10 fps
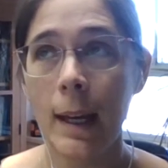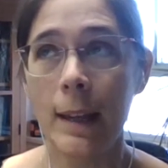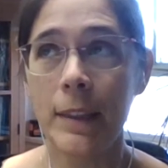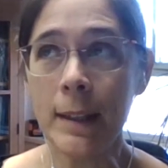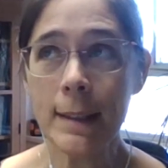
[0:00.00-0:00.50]

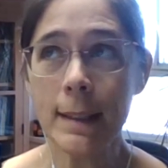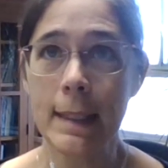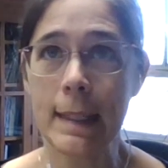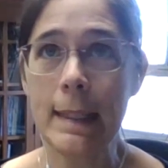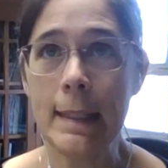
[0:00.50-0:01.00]
I think the
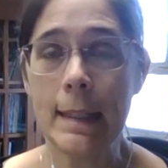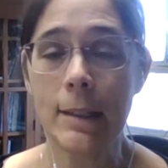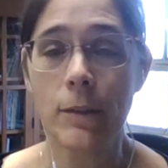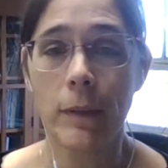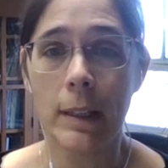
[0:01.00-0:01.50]
key
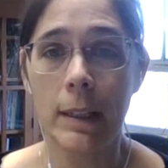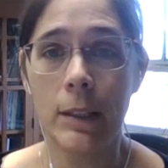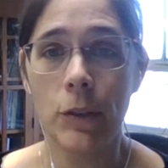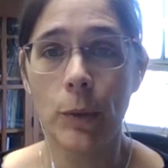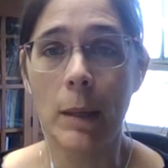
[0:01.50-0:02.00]
is really
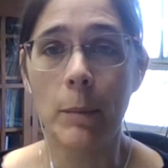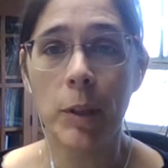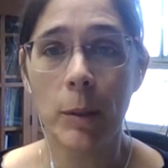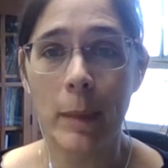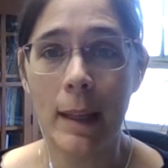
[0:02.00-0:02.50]
to
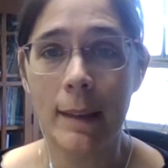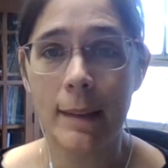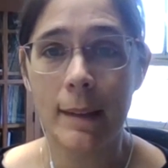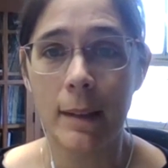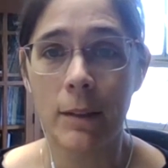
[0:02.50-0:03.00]

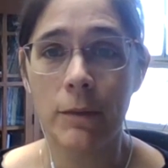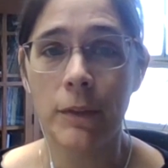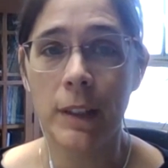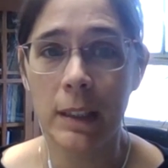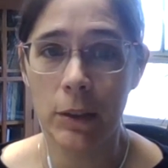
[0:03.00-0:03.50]
implement a
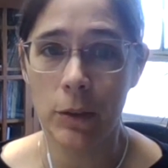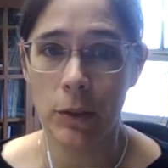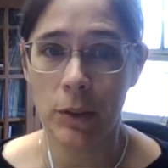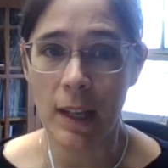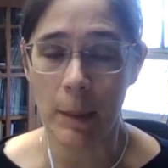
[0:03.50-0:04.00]
really
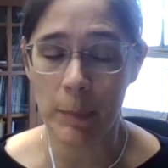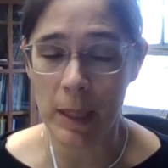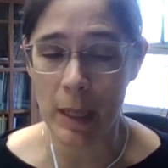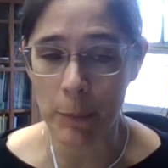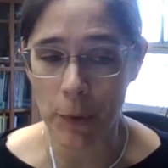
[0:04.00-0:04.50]
good
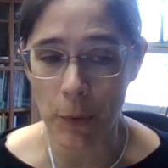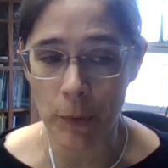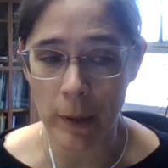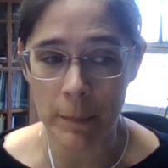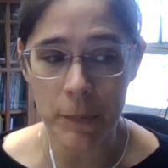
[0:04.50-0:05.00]
IPM
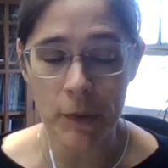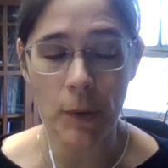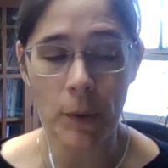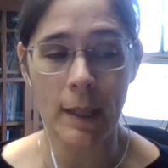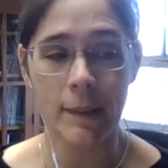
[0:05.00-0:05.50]
program
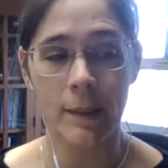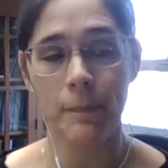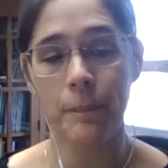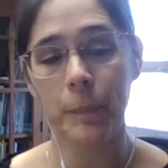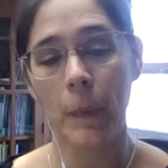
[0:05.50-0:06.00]
so that
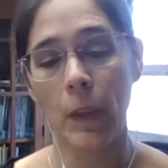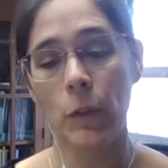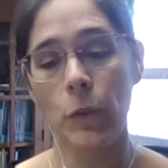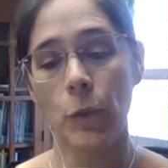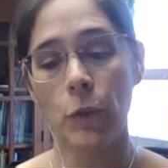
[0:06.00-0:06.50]

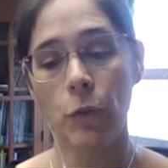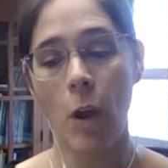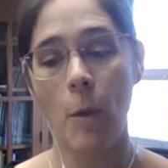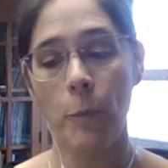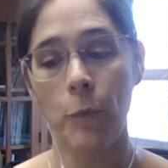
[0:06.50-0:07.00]
your
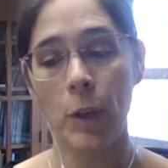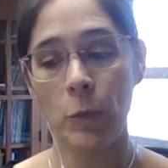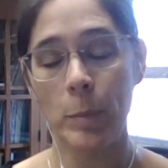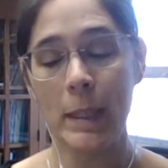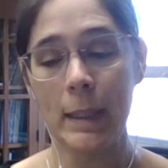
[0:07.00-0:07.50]
crop
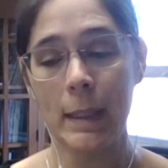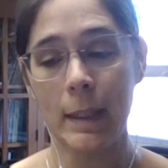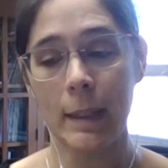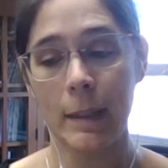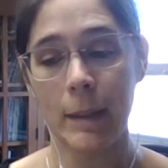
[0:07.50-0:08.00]
will be
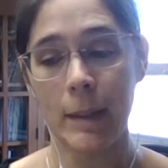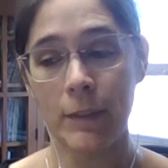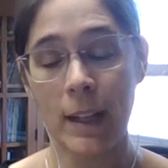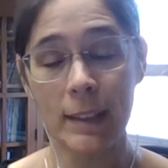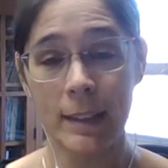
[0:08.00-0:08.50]

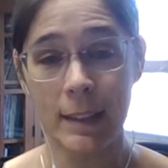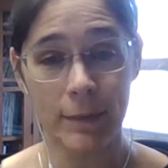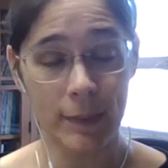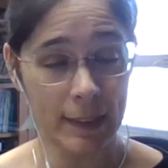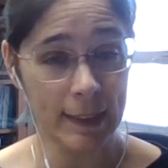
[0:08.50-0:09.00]

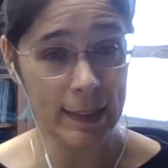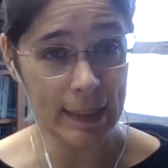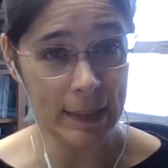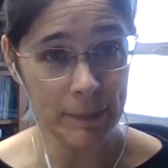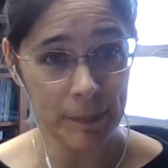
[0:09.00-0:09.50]
relatively
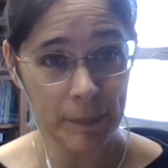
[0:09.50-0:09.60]
clean.